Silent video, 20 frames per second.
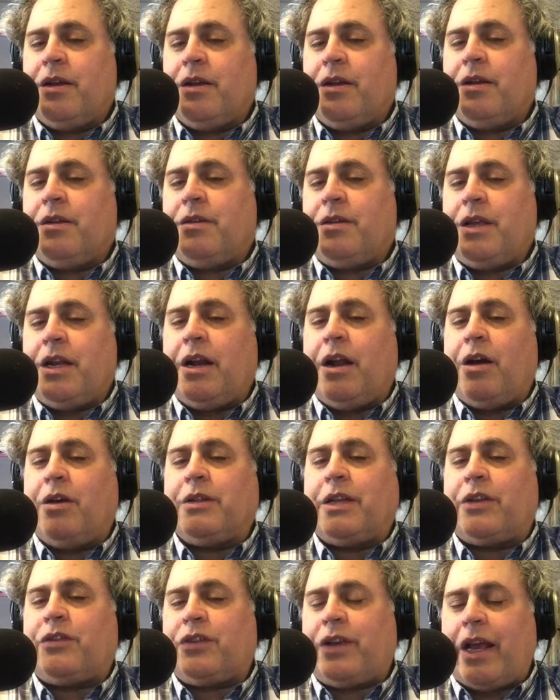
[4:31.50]

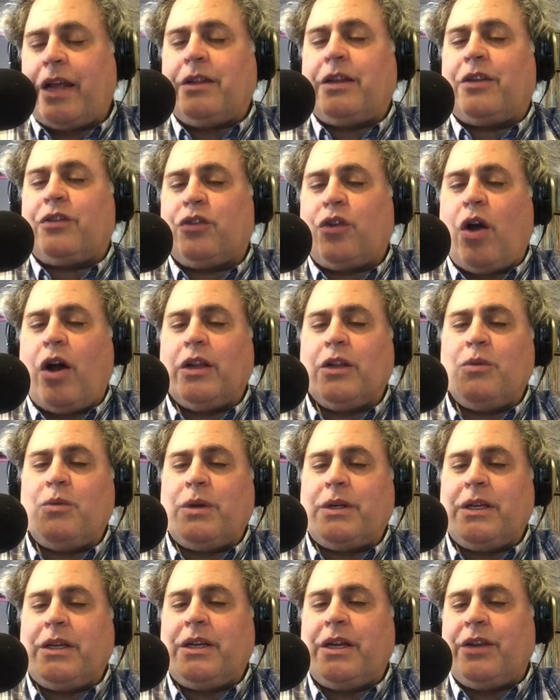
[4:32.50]
Let's call it
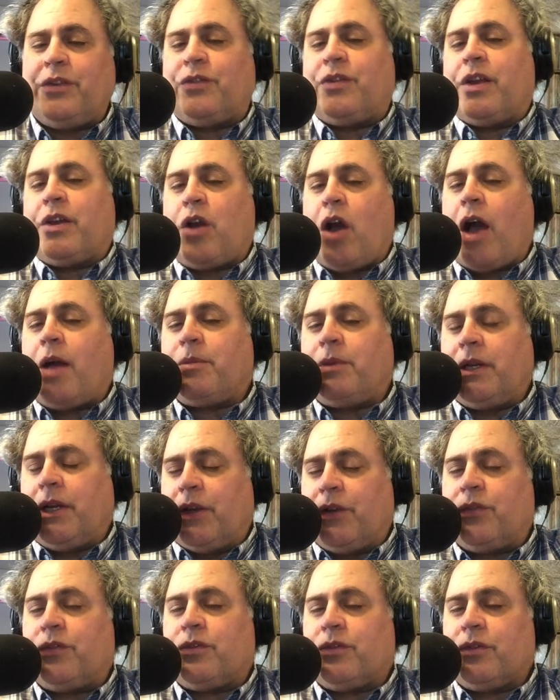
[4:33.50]
what it is. They're
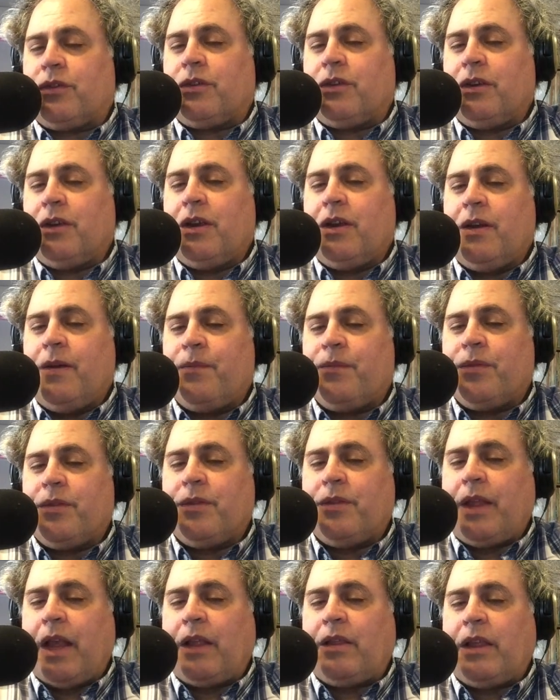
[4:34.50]
communists.
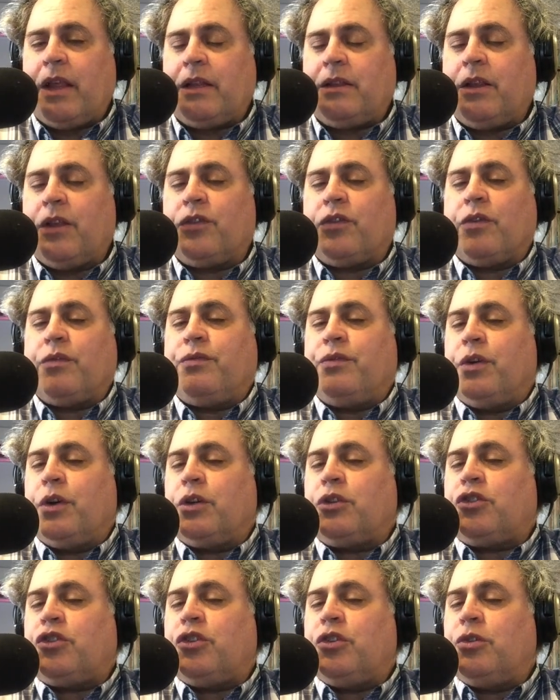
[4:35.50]
They think there's a
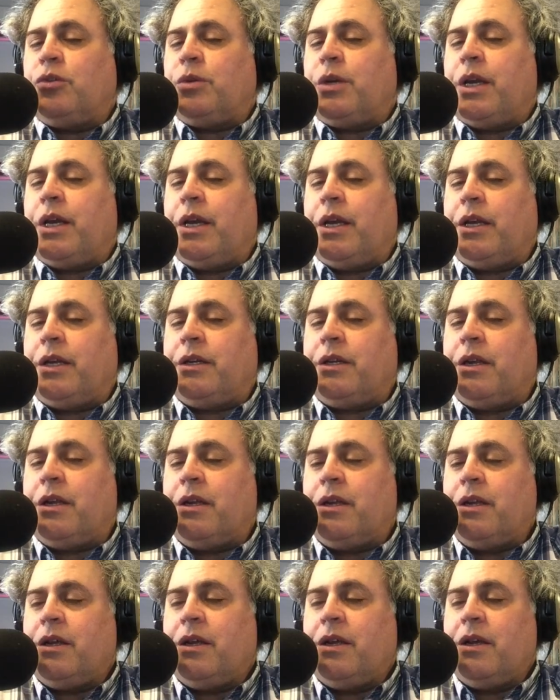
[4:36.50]
virtue in
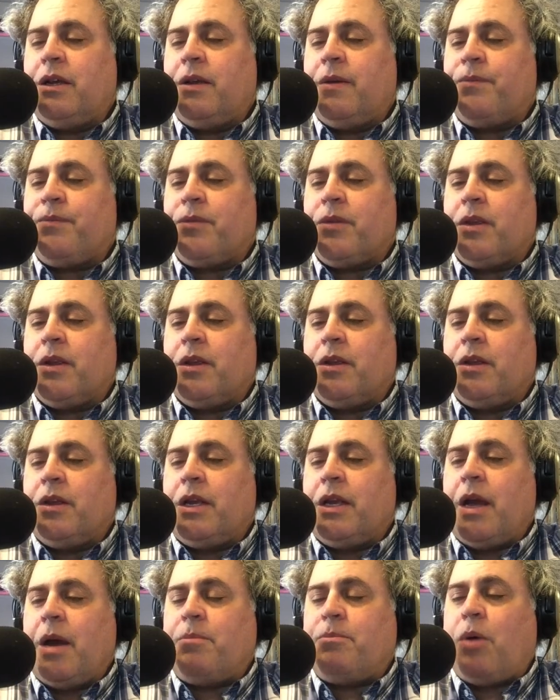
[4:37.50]

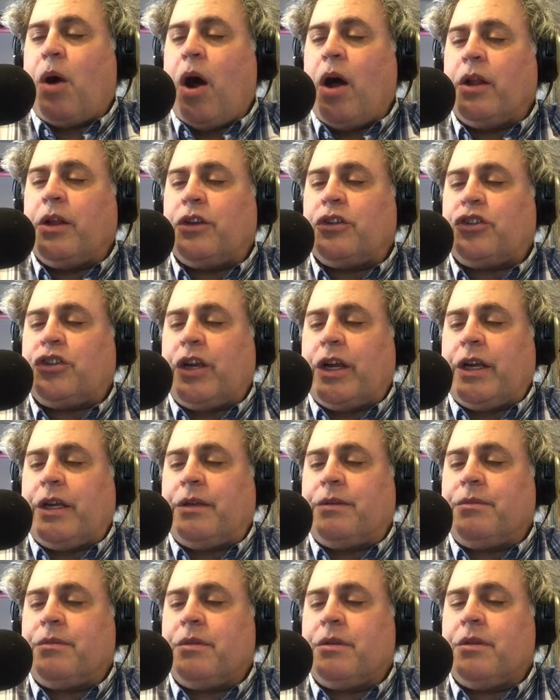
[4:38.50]

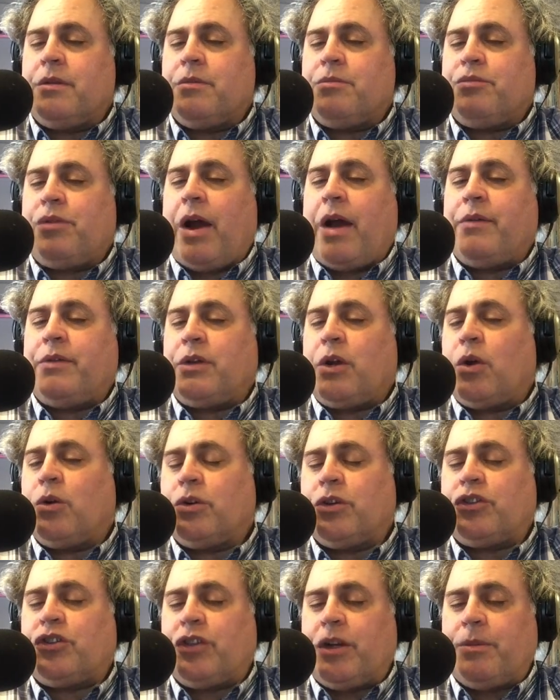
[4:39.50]
abolishing private
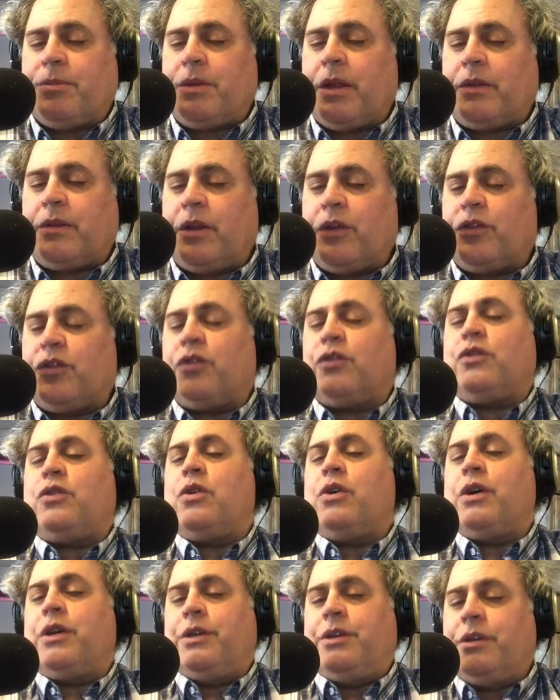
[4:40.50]
ownership, that this is
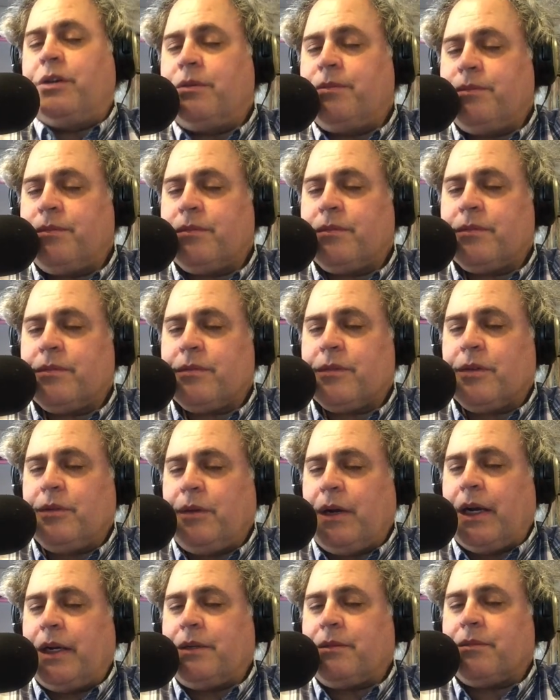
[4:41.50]
good,
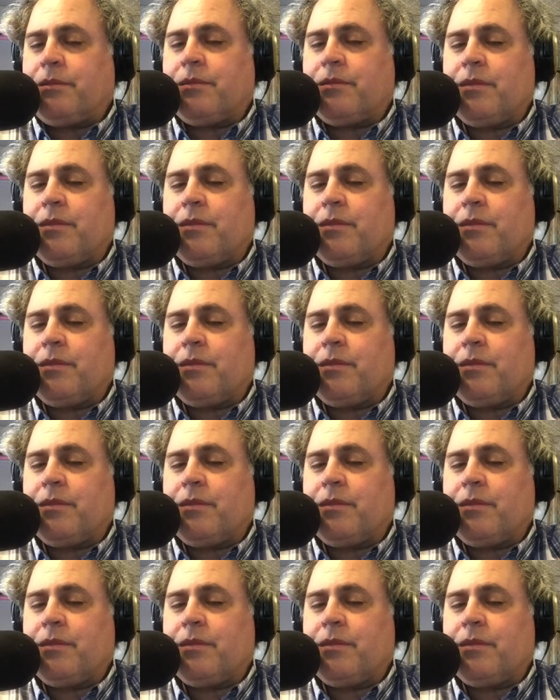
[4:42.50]
right?